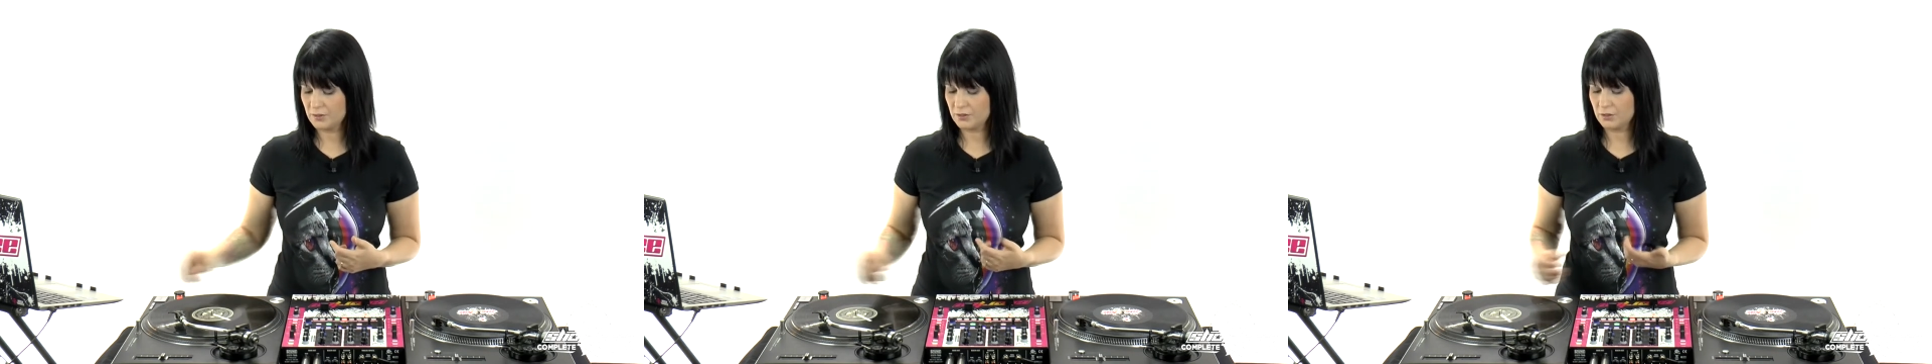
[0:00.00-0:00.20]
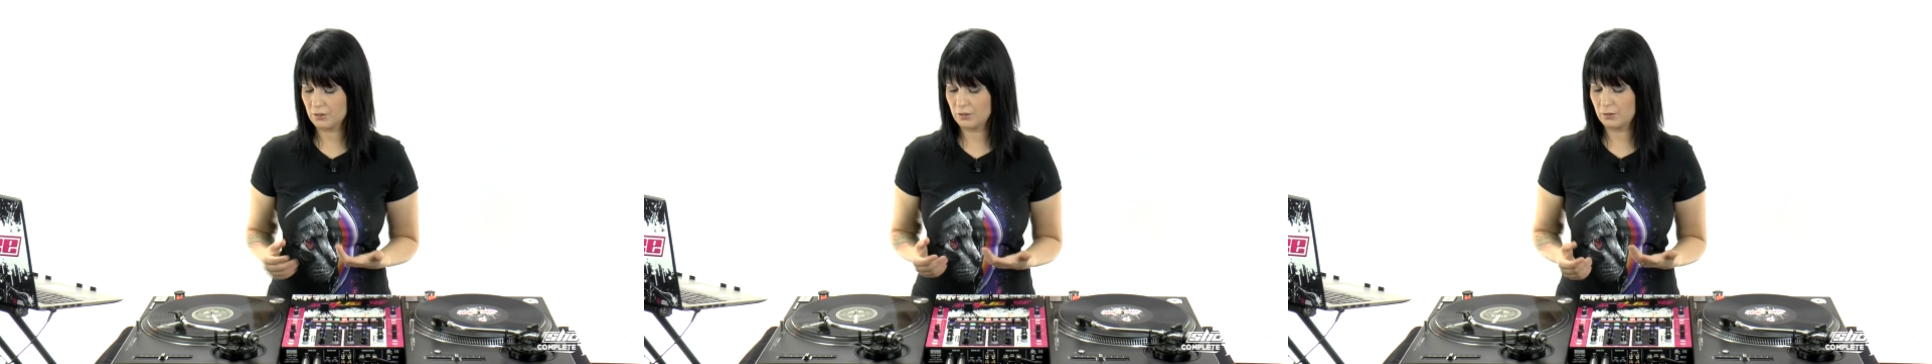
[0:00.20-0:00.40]

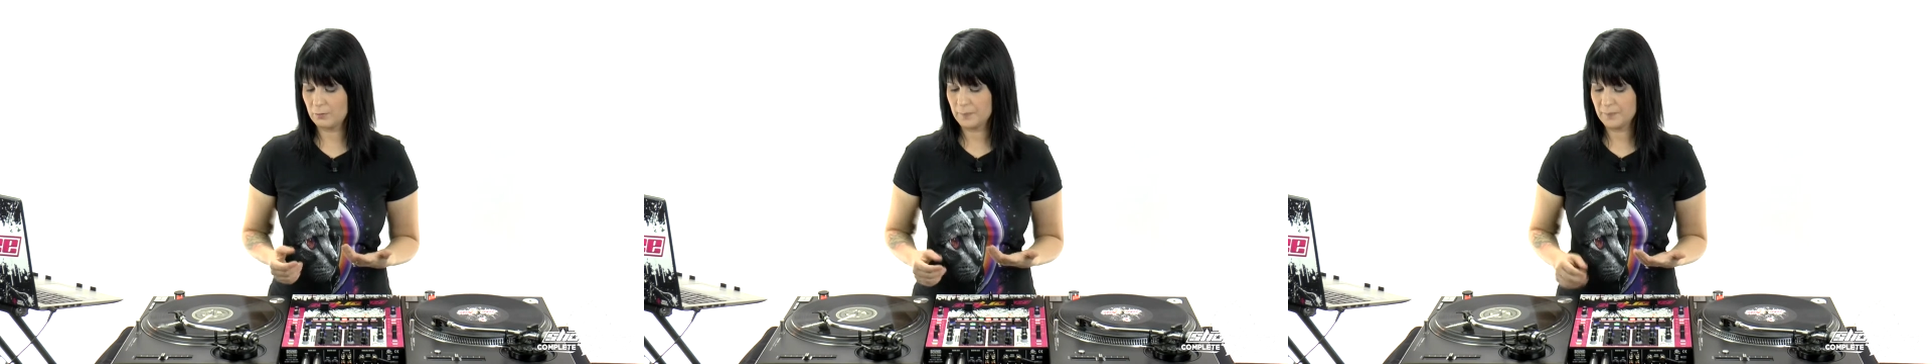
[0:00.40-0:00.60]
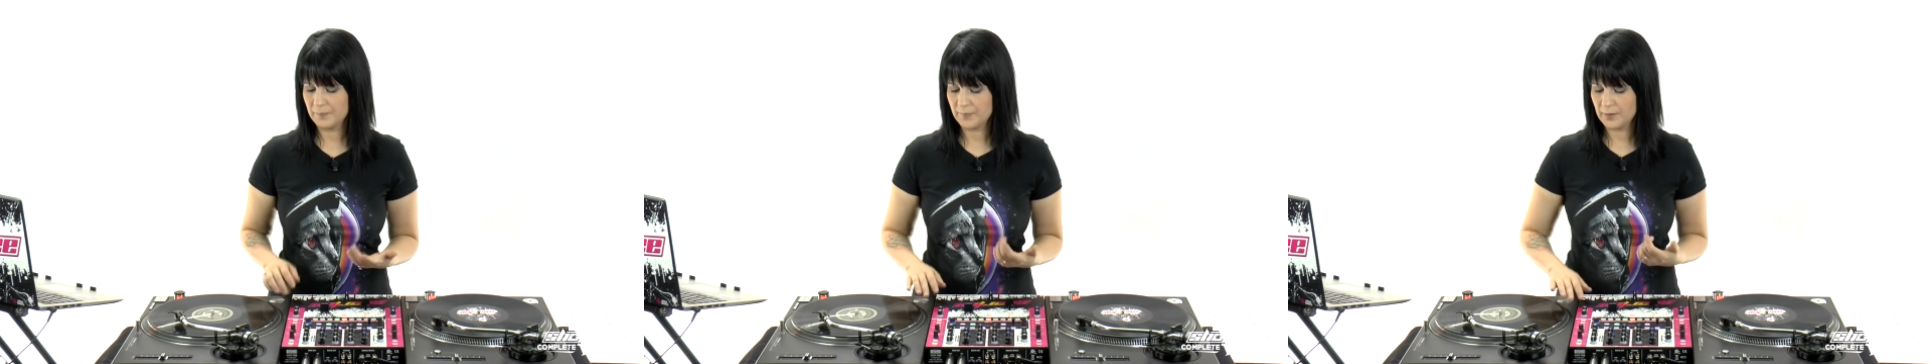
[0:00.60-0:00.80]
So
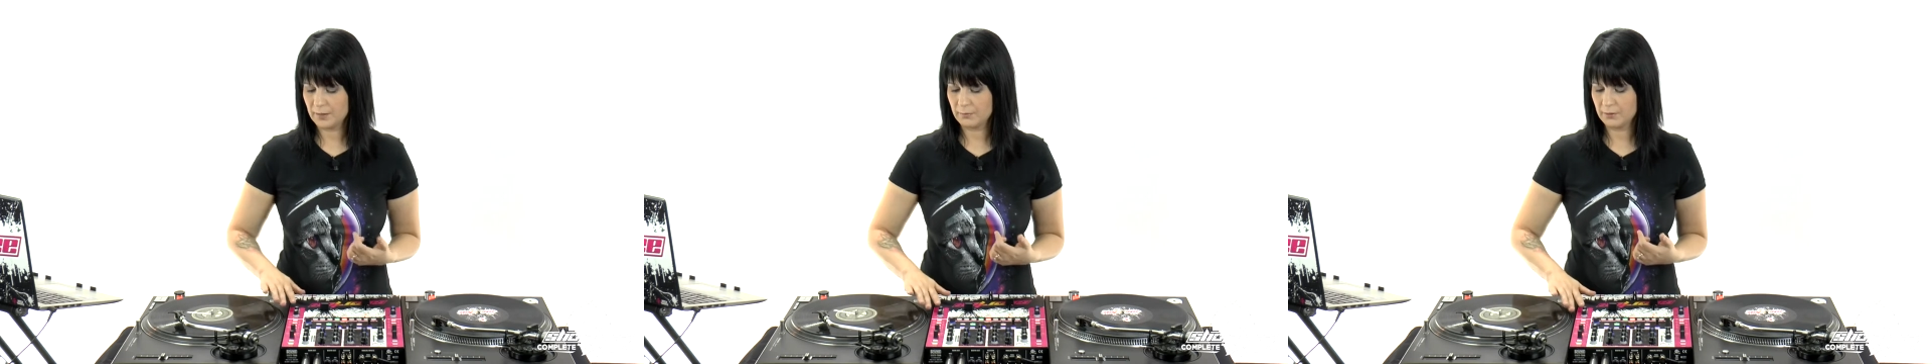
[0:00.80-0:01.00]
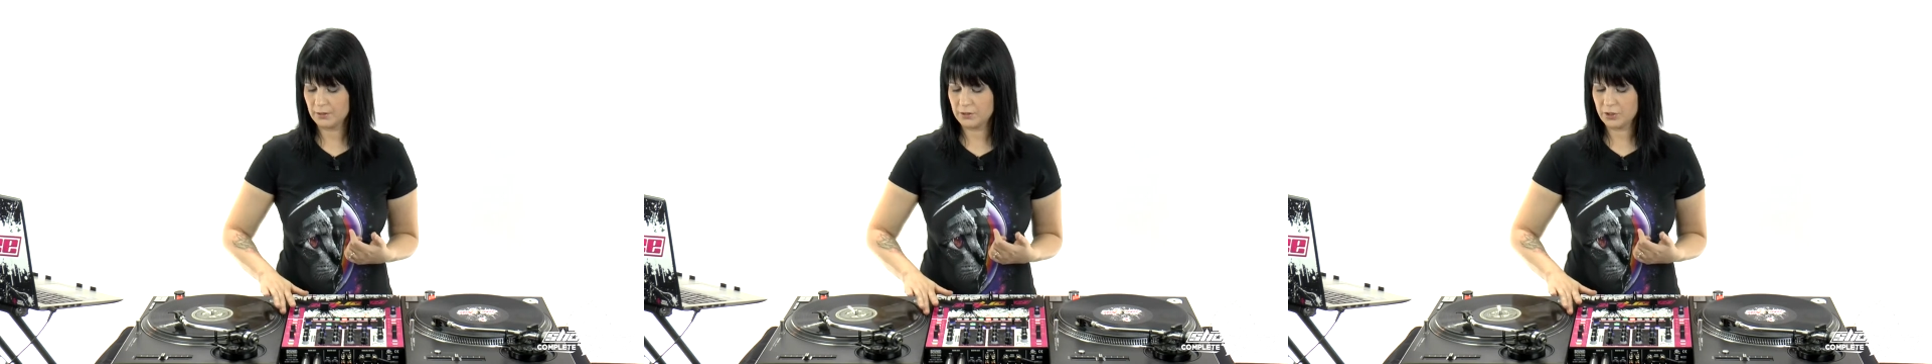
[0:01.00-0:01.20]

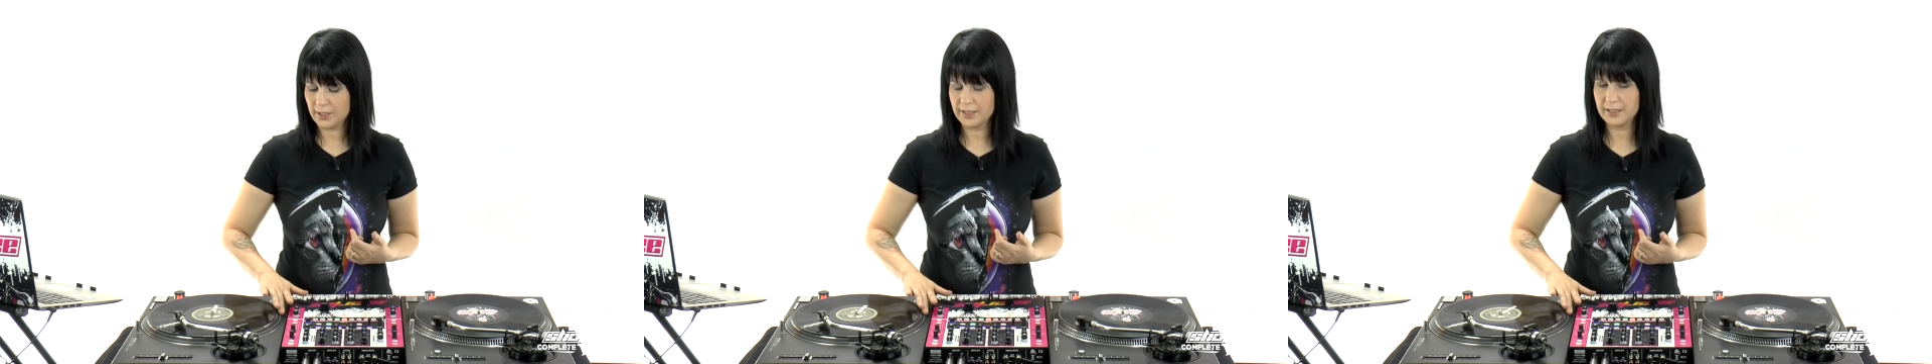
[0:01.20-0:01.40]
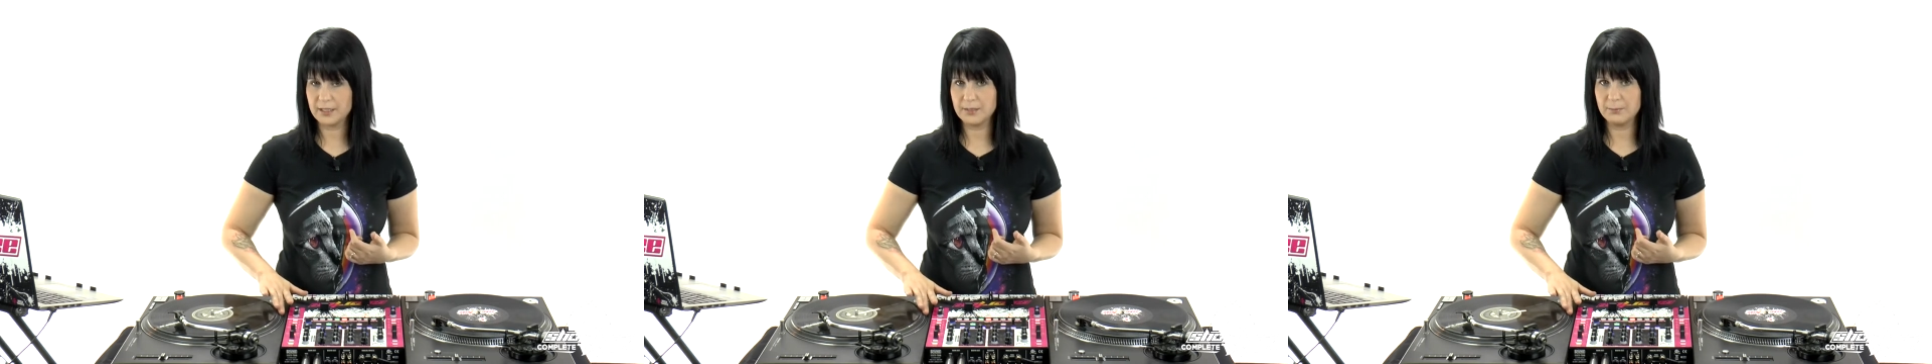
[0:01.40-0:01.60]
I'm going to
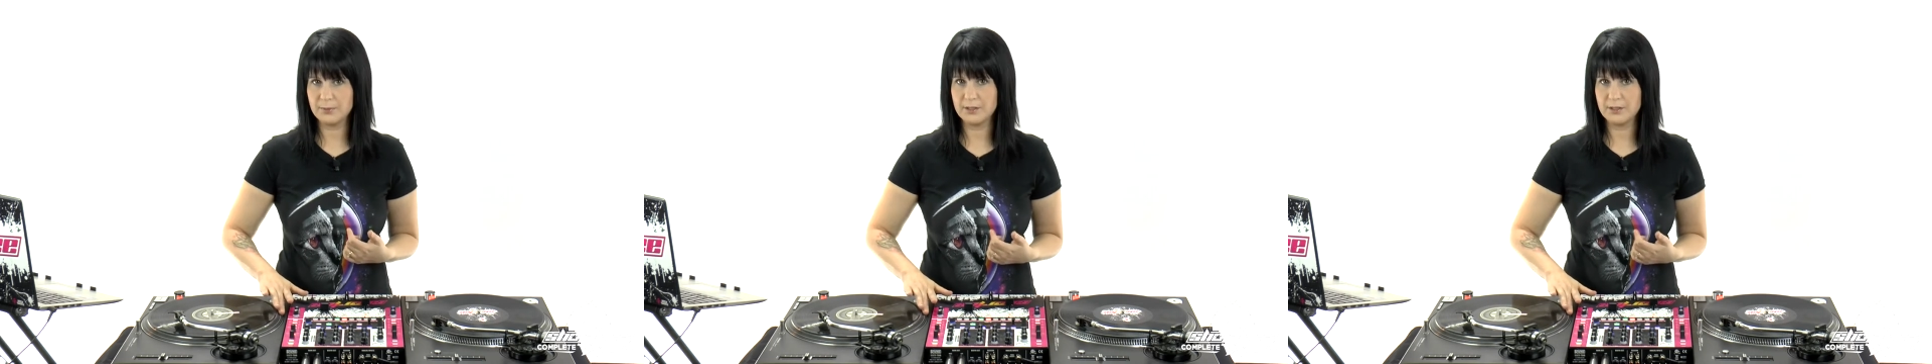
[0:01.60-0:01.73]
try to keep